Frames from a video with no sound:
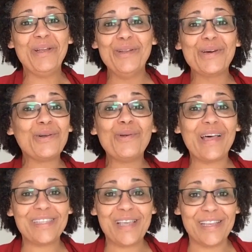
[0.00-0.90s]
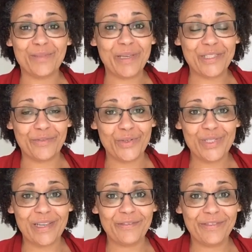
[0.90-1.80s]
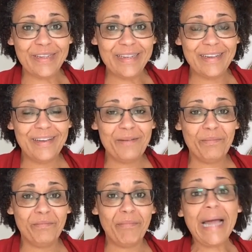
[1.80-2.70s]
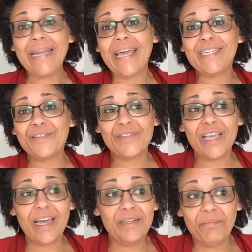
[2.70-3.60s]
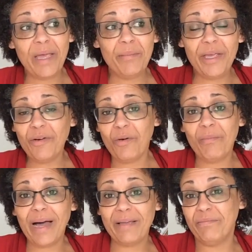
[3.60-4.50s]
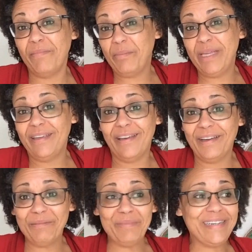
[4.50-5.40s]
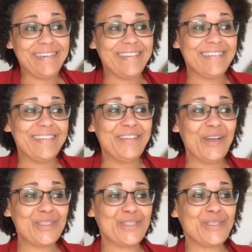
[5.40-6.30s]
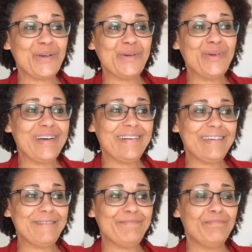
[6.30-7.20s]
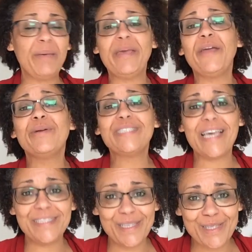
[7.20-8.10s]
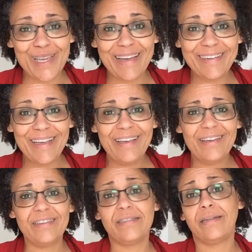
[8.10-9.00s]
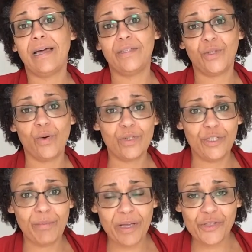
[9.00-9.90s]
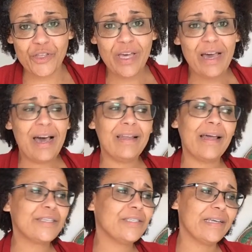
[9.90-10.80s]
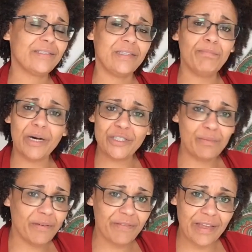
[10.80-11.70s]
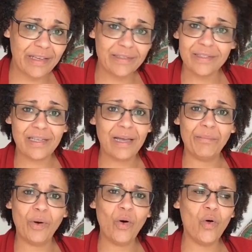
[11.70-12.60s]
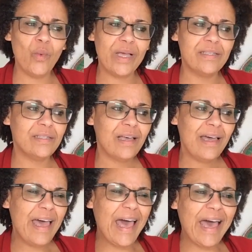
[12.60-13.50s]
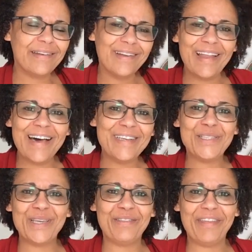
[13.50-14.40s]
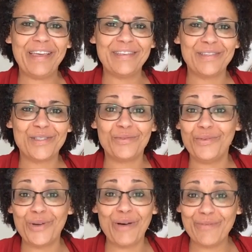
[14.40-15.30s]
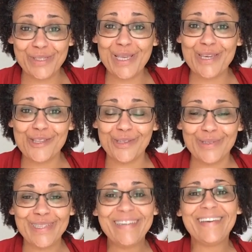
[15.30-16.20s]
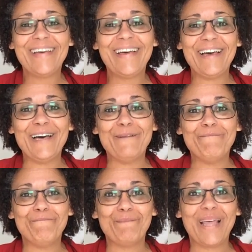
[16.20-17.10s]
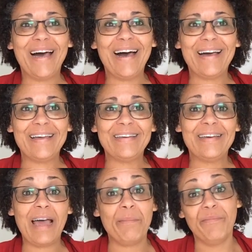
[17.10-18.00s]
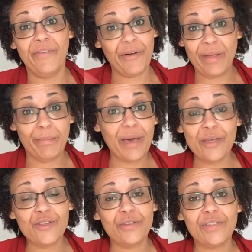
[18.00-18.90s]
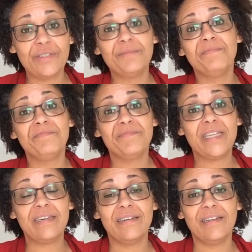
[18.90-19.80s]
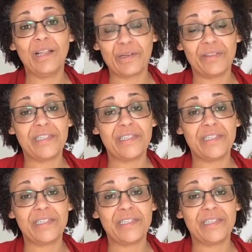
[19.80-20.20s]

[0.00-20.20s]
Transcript: look at all aspects of yourself. My negative side, maybe, or my maybe not so, maybe irritating side, is that I talk too much. I like to get to the bottom of things. I'm always analyzing things through conversation. I'm very impatient a lot of the